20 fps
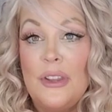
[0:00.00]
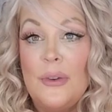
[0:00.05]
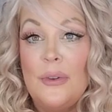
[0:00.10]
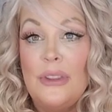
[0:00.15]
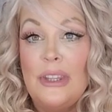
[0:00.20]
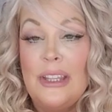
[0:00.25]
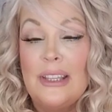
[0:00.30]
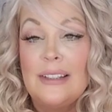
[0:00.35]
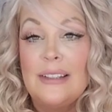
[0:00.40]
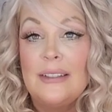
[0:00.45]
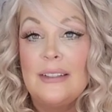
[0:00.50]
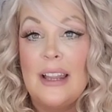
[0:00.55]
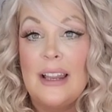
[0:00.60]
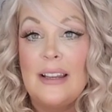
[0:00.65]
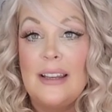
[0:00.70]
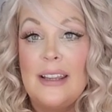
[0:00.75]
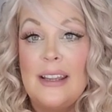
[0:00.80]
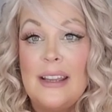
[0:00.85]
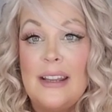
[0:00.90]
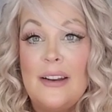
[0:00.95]
you in the
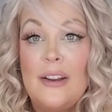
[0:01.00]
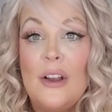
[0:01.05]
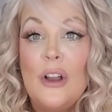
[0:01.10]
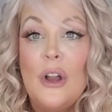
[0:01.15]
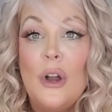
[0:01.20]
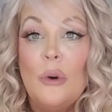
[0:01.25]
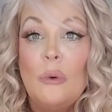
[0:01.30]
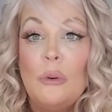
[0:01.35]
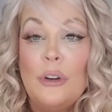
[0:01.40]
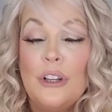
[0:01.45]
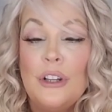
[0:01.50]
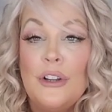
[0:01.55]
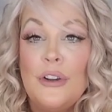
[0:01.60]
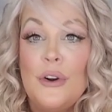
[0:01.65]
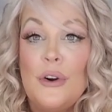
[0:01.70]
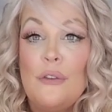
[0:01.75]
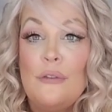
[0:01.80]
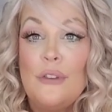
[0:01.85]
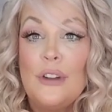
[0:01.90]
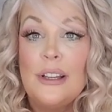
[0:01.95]
extended we're going to
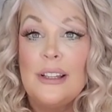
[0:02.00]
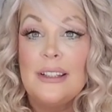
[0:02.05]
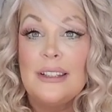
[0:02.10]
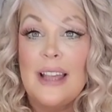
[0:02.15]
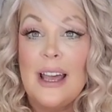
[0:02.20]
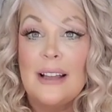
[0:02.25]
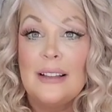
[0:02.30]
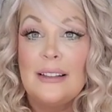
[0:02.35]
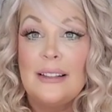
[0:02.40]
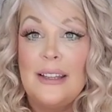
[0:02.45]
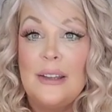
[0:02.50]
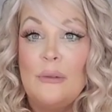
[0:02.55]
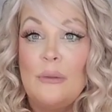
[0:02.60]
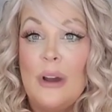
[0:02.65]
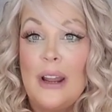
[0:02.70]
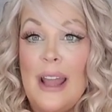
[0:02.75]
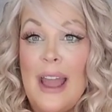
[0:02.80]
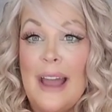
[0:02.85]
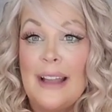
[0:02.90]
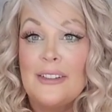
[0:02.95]
go over exactly
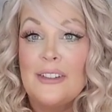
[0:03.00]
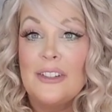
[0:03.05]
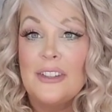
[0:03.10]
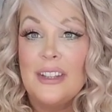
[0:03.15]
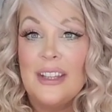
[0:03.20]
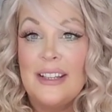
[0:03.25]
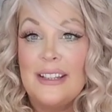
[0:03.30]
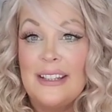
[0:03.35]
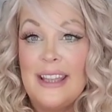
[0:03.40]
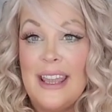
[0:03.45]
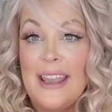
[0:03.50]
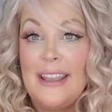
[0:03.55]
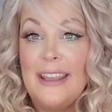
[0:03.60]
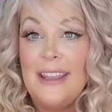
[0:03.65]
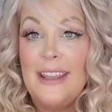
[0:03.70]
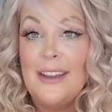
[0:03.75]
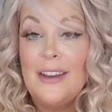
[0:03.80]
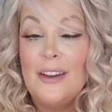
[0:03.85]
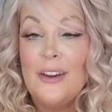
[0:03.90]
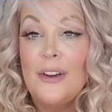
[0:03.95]
what action they take
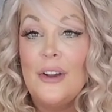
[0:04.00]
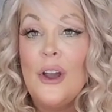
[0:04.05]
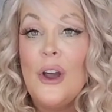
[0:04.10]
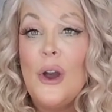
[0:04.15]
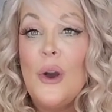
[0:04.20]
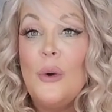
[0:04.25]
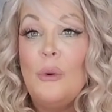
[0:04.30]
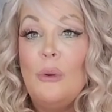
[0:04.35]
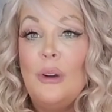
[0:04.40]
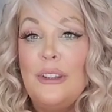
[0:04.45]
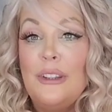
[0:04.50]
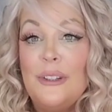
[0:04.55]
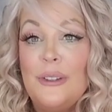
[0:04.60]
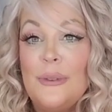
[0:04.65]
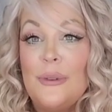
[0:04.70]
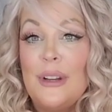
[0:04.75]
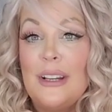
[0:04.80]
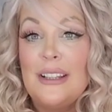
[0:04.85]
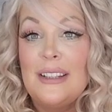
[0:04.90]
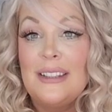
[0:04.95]
here what they're
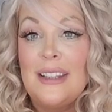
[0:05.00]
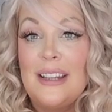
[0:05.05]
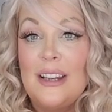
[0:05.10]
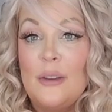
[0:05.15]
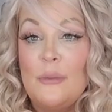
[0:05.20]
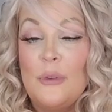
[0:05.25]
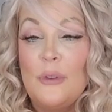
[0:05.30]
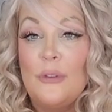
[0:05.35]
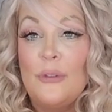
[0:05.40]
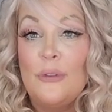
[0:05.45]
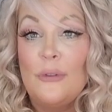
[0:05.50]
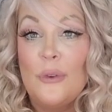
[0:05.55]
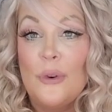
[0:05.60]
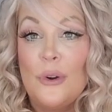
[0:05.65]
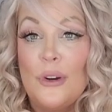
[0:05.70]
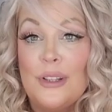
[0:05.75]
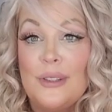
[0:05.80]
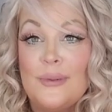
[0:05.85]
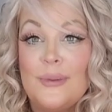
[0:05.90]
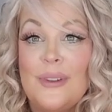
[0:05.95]
going to say to you moving
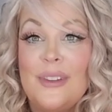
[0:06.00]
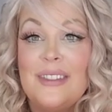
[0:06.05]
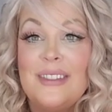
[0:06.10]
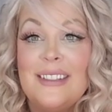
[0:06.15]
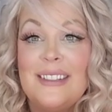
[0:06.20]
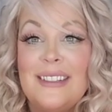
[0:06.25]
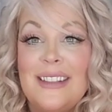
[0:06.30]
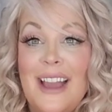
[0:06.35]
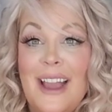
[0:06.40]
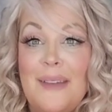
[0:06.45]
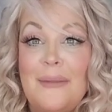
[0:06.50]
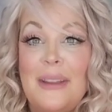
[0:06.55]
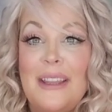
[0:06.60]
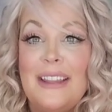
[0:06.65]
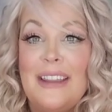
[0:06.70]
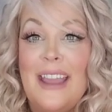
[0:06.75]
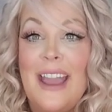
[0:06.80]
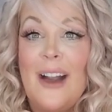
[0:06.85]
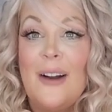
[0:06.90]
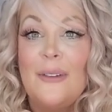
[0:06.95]
forward as well as the timing
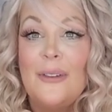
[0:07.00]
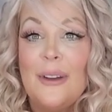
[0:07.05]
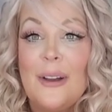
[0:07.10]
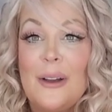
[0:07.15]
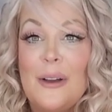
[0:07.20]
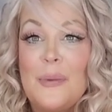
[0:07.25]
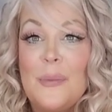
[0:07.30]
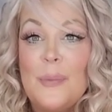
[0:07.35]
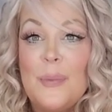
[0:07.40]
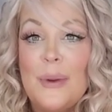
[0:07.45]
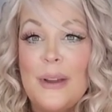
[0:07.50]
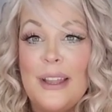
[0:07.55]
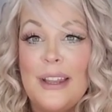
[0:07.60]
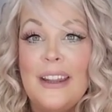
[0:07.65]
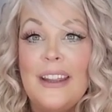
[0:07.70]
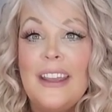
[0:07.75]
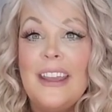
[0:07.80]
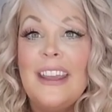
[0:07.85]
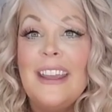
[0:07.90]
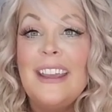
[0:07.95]
and the outcome but
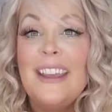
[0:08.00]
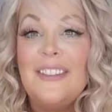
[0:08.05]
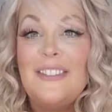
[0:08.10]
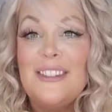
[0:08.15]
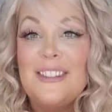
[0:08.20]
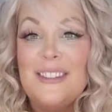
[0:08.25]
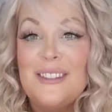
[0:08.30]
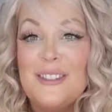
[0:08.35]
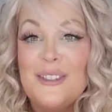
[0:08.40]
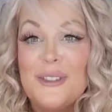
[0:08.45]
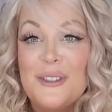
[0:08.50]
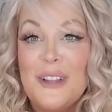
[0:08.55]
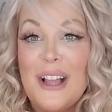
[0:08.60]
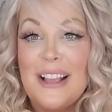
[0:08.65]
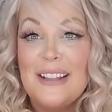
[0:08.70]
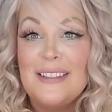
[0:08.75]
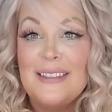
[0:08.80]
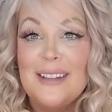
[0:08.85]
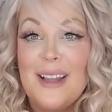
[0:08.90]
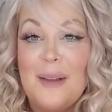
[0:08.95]
if this is your
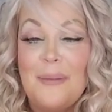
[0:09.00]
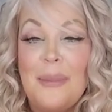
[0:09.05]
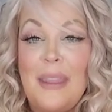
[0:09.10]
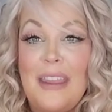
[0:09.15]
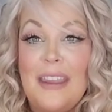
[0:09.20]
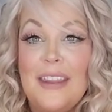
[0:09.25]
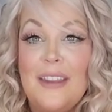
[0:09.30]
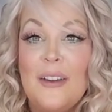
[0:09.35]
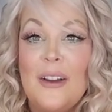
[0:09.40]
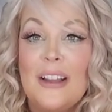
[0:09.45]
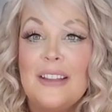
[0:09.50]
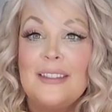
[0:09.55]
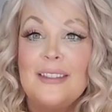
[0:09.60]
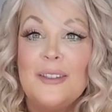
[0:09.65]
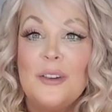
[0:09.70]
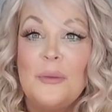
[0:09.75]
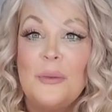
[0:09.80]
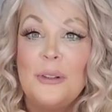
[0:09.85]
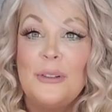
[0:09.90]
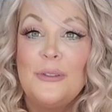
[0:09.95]
last stop thank you guys
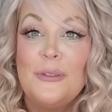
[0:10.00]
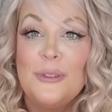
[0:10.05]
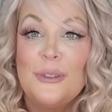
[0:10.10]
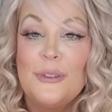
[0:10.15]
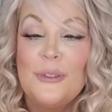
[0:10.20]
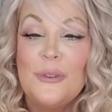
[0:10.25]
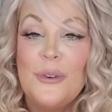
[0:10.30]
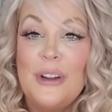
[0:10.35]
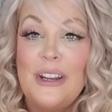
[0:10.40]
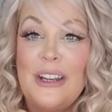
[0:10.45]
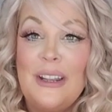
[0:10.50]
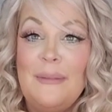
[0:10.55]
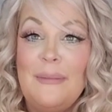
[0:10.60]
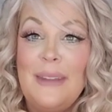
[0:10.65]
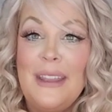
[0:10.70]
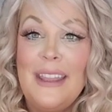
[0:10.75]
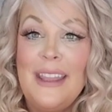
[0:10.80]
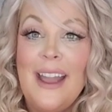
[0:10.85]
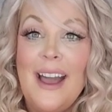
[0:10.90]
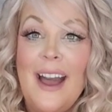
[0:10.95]
so much for joining
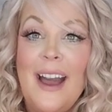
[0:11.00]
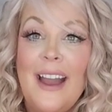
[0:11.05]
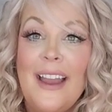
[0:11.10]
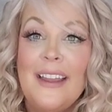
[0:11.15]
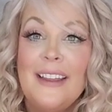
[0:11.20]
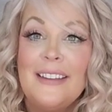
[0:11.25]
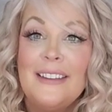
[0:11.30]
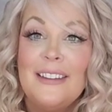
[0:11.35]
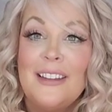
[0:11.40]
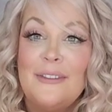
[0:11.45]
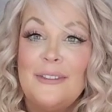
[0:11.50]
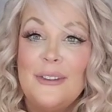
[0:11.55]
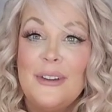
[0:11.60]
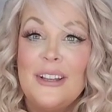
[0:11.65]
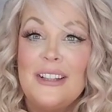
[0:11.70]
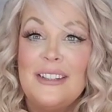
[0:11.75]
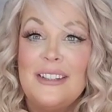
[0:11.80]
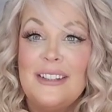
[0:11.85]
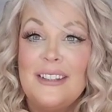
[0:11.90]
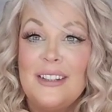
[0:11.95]
me i love you
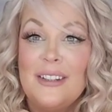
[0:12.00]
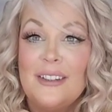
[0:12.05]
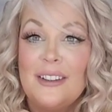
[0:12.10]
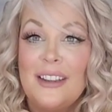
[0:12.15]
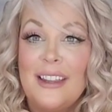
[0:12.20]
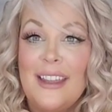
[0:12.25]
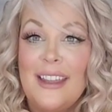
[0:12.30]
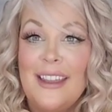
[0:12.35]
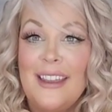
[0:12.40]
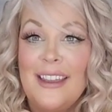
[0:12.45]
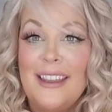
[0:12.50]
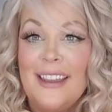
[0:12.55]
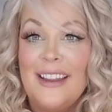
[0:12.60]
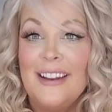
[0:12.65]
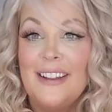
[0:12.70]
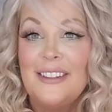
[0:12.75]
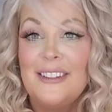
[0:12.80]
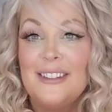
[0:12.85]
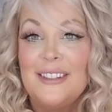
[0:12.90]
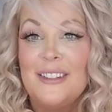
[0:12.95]
guys dearly
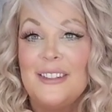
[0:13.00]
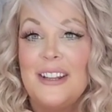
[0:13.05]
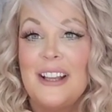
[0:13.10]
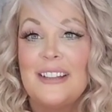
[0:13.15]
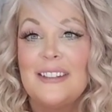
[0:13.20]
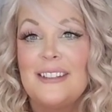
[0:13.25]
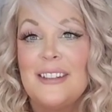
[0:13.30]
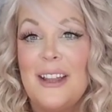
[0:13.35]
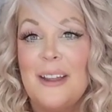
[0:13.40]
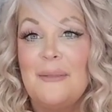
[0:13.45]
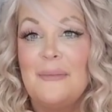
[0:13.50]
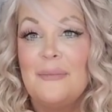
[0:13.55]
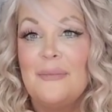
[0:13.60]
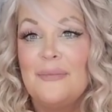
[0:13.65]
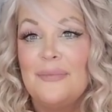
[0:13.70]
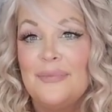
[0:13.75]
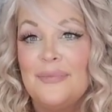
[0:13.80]
and i'll see you next time